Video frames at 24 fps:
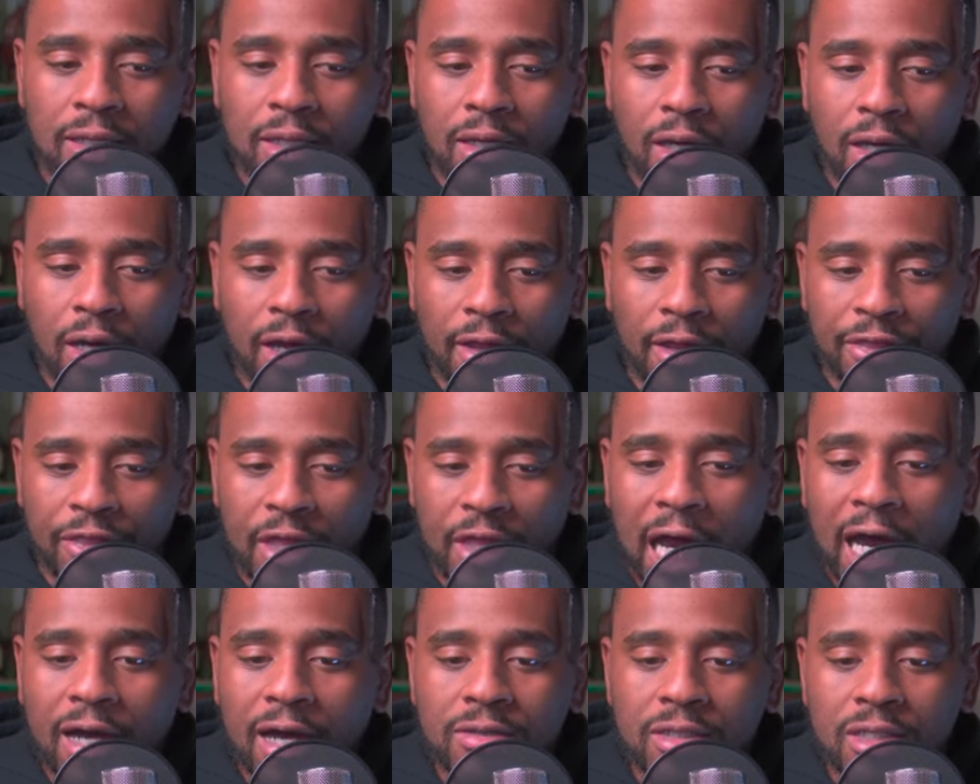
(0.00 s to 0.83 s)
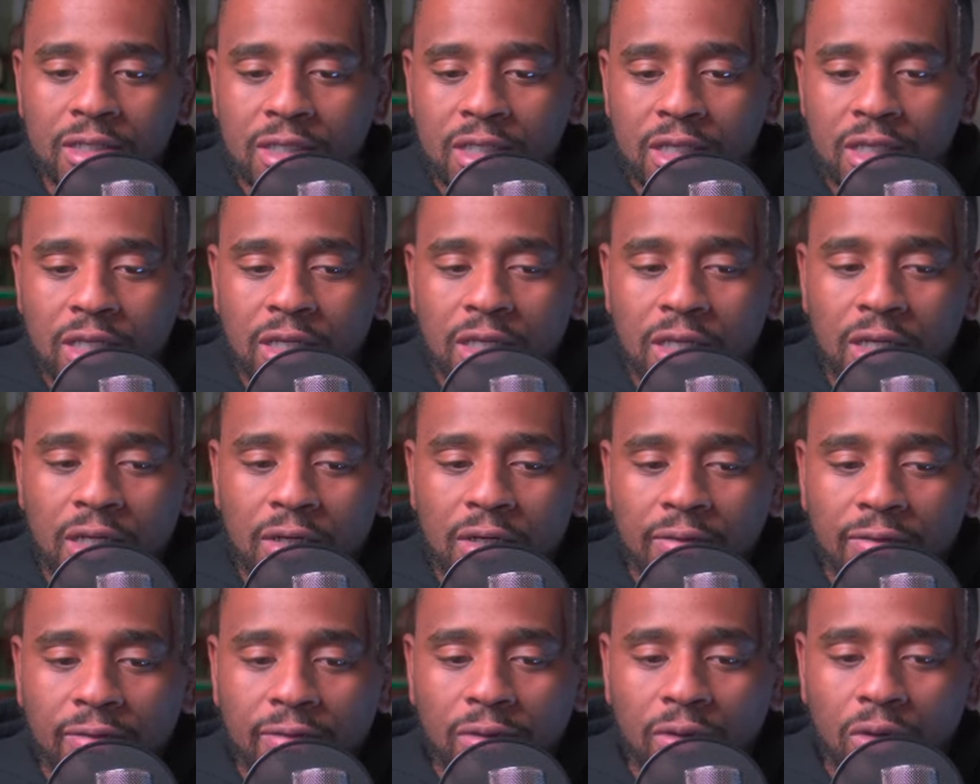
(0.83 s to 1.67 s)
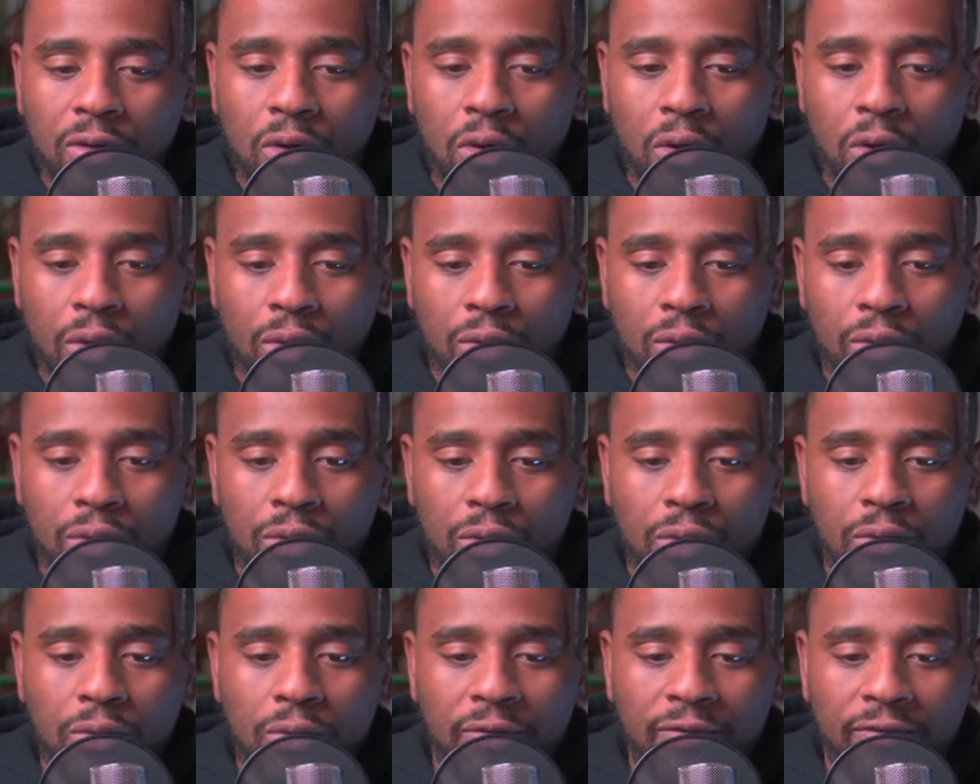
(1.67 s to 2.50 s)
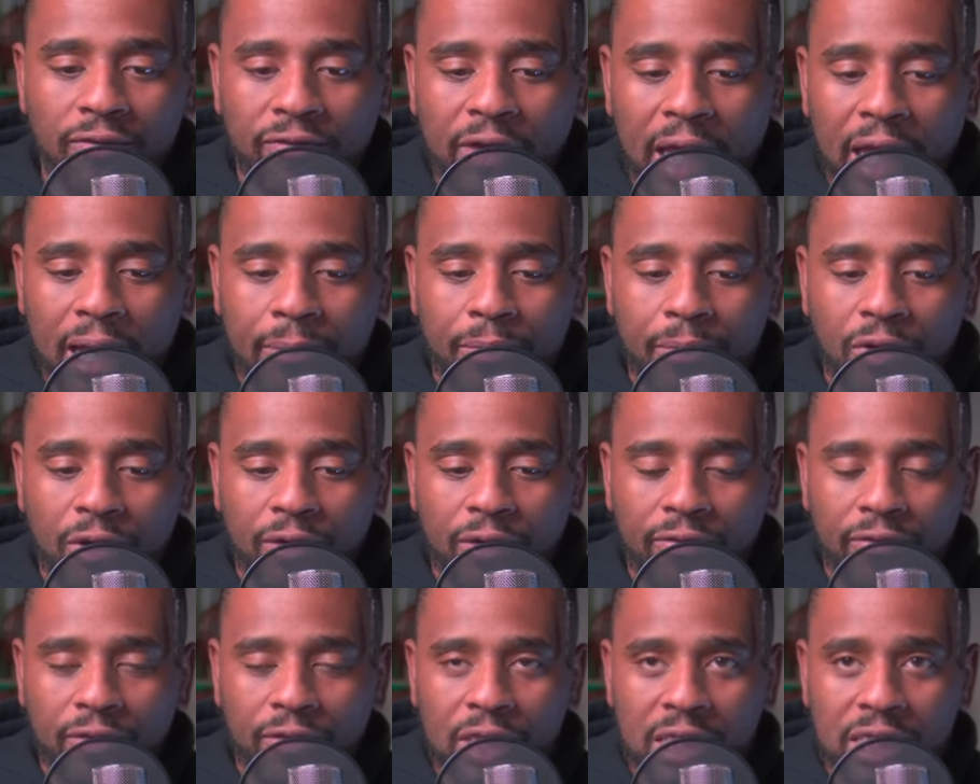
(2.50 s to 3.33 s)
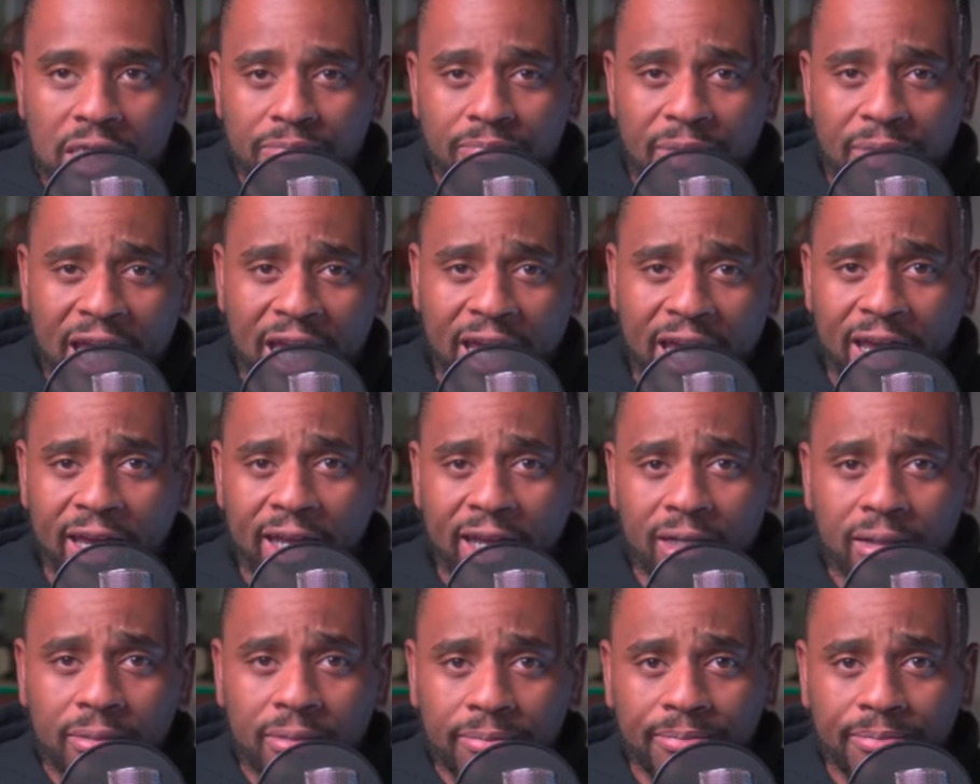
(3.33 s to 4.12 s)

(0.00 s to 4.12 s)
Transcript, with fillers: A thousand D Cordura fabric for this bag,